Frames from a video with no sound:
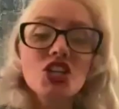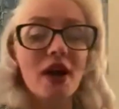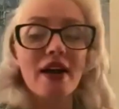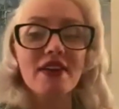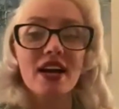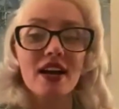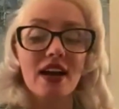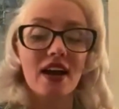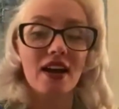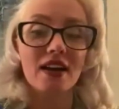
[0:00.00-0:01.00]
you have
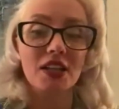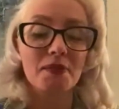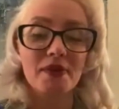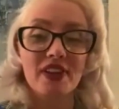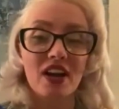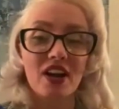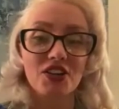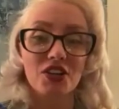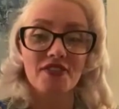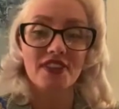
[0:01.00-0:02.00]
a clip of it on
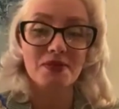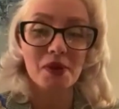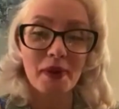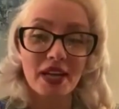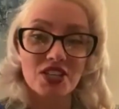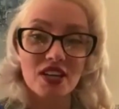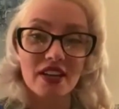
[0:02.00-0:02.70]
your Facebook page?